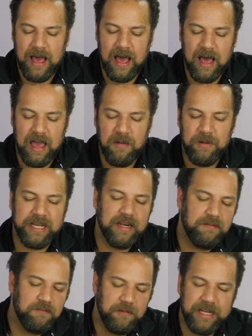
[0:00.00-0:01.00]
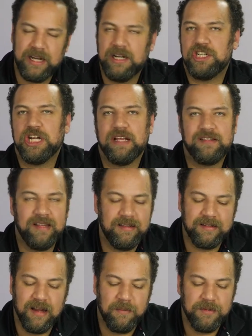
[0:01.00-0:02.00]
And we can adjust
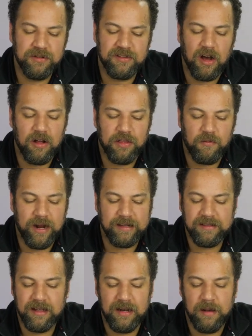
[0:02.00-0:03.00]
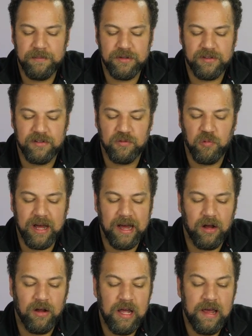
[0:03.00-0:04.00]
these numbers, all the rest of the numbers as
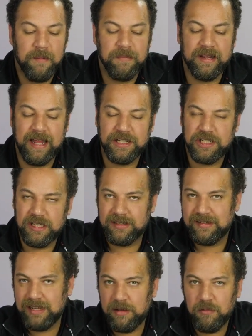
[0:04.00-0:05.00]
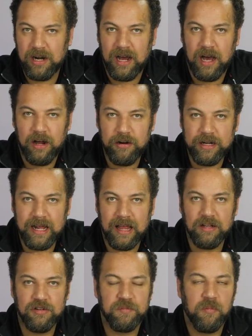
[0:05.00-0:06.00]
well. But let's just see what
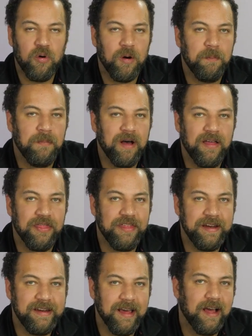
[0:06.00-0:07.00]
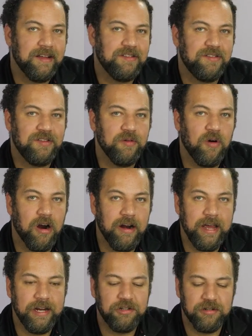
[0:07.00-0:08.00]
$100 more a month does to our
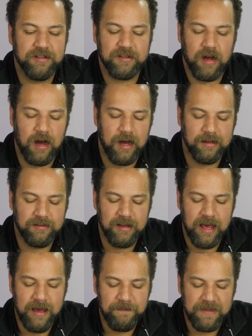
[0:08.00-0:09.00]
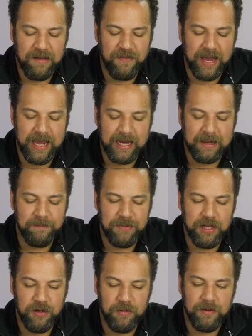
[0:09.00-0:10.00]
interest costs. If I hit
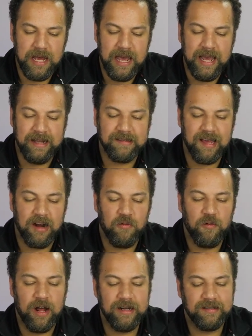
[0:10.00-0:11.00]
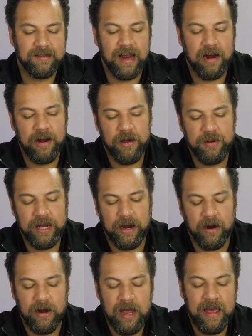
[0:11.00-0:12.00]
compute, it's going to run a scenario
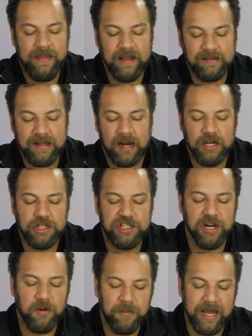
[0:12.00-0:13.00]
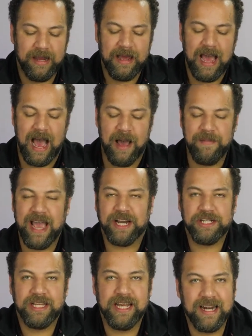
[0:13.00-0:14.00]
here that's going to show me I'm
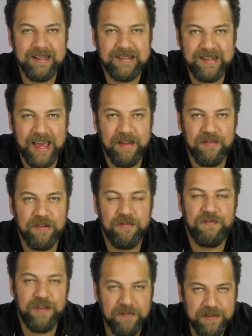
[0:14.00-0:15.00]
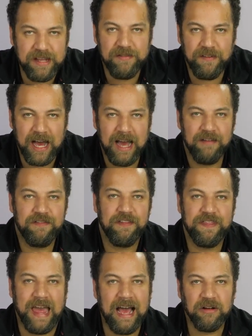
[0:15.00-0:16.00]
actually going to save
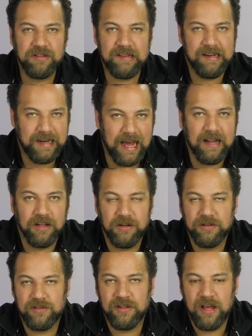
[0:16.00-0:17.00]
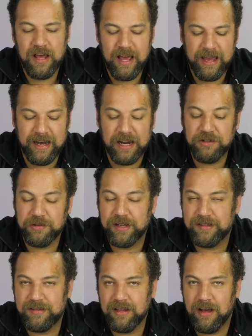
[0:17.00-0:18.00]
$55,000 in
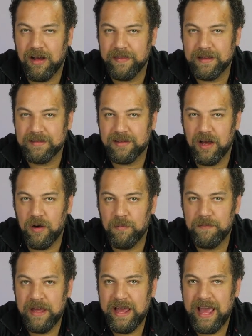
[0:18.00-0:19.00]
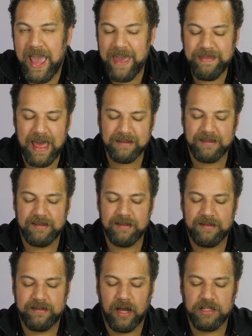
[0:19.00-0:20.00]
interest on this home. And that's
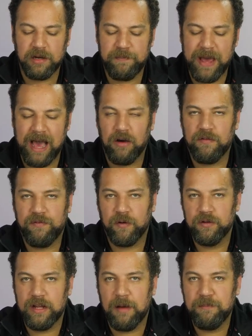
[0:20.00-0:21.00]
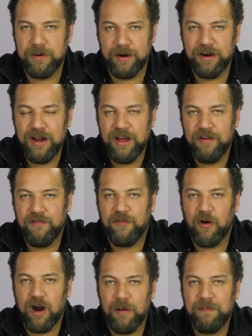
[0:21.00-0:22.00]
such a powerful number
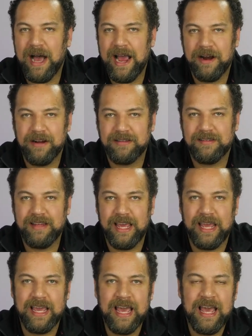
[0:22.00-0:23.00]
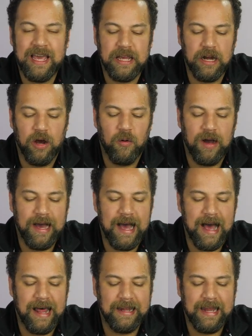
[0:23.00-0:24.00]
for our buyer to see.
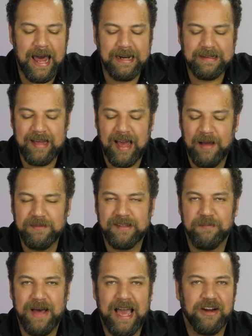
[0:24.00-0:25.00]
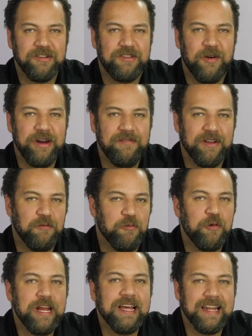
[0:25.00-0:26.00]
A lot of times the buyers don't even
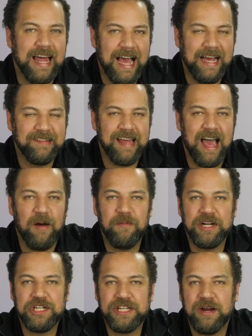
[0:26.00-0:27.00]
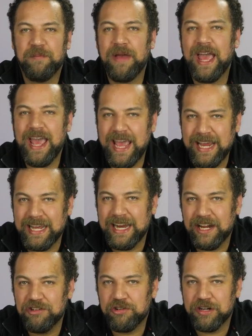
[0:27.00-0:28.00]
realize how much they're paying in
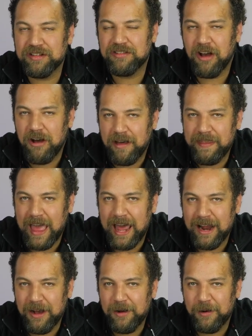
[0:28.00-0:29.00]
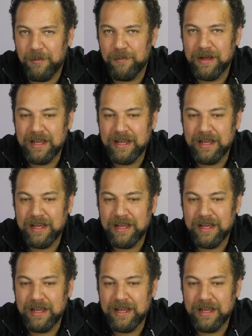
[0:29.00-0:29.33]
interest on that home.